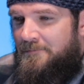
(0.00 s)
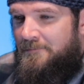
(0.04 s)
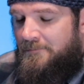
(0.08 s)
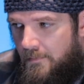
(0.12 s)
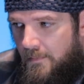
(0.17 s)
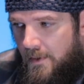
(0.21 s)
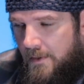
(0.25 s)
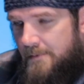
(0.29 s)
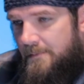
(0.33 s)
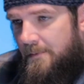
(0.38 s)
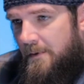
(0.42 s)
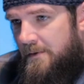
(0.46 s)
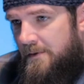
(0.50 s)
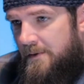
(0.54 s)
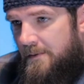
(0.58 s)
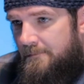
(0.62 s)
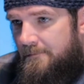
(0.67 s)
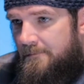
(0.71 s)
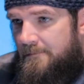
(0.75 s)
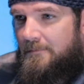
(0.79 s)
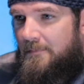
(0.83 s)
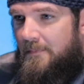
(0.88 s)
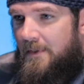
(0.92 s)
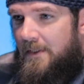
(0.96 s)
I suppose.
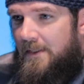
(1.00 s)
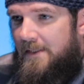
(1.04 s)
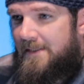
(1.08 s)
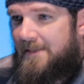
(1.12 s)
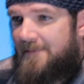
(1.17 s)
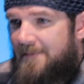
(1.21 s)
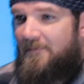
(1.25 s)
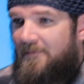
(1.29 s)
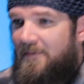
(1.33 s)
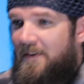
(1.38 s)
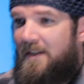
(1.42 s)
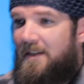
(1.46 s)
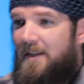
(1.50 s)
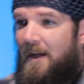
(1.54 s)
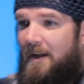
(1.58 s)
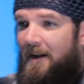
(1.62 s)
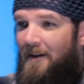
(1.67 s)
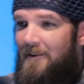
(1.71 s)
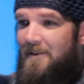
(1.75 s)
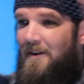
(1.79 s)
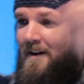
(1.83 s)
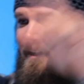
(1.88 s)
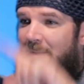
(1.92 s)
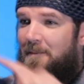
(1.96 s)
It's a Venn
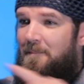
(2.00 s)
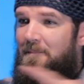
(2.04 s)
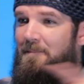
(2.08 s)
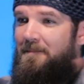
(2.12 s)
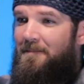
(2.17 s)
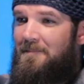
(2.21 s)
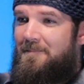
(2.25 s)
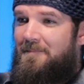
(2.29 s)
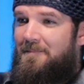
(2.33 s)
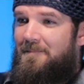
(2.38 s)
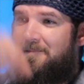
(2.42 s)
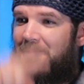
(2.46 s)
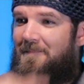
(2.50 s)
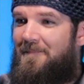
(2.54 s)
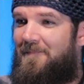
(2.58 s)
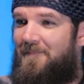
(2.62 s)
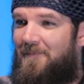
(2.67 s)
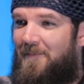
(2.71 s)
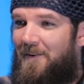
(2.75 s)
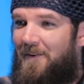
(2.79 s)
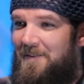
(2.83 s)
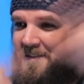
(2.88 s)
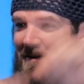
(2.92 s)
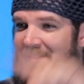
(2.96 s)
diagram of
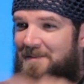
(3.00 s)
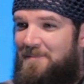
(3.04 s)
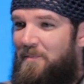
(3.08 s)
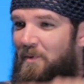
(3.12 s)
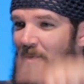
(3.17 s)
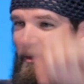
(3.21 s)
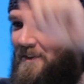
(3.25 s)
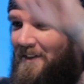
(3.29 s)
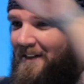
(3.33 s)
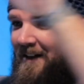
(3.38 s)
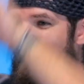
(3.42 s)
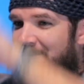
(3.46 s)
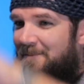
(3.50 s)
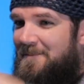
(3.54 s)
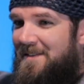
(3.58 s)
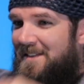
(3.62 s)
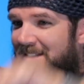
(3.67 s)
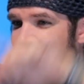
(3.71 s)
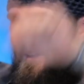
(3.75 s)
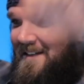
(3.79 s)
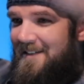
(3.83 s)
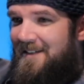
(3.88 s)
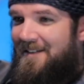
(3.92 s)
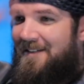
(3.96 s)
all these board games
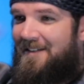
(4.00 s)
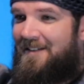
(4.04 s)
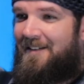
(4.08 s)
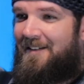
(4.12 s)
that.